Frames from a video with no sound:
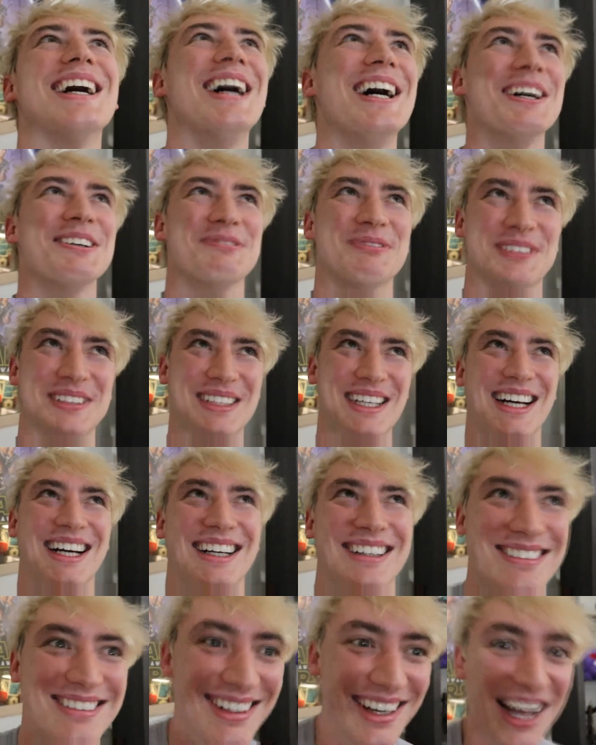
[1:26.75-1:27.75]
hope
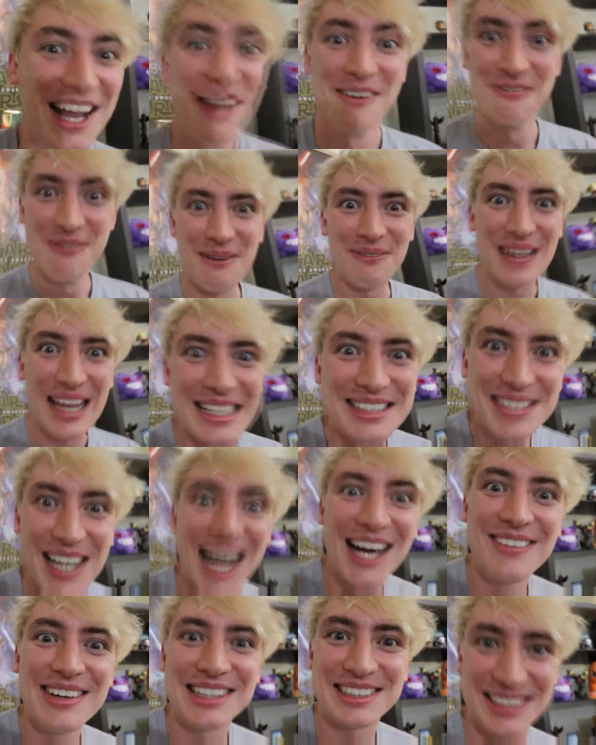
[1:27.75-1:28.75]
so. Remember that
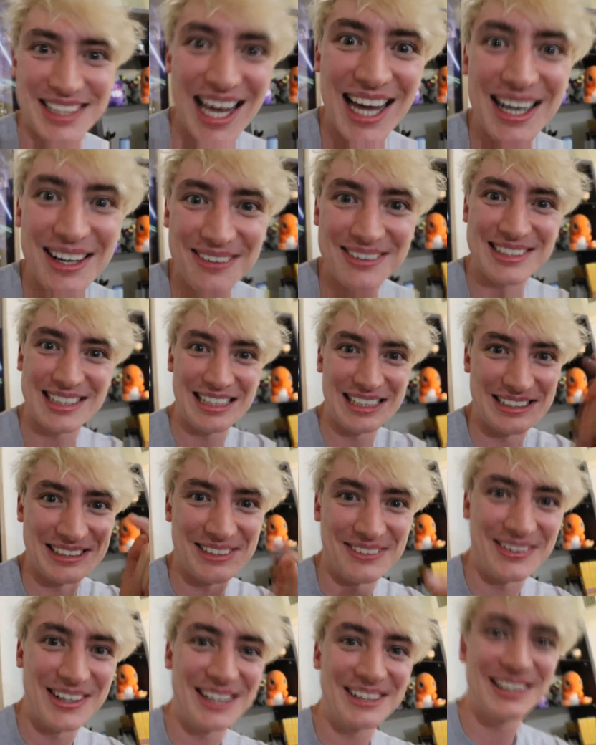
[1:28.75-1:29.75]
time I said I was gonna
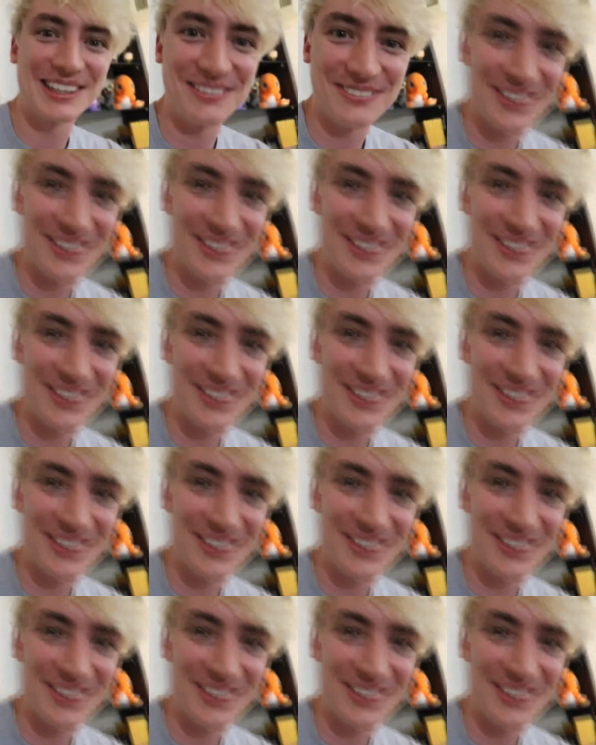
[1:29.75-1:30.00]
do weekly